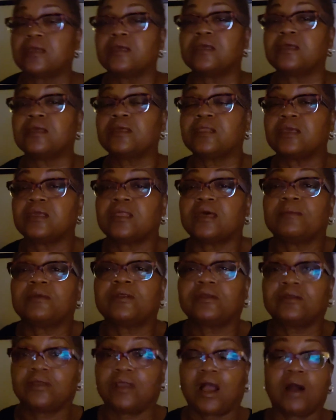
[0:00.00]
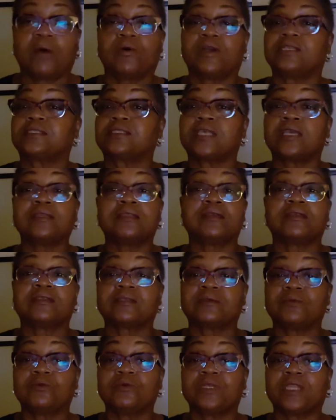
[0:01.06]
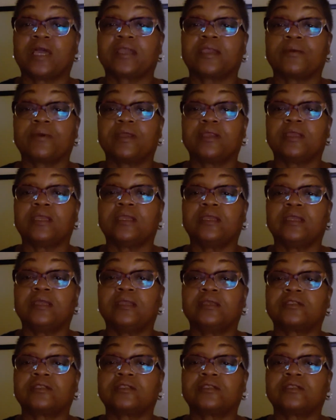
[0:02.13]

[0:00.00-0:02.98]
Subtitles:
And I'm going to always say this when I get ready to end,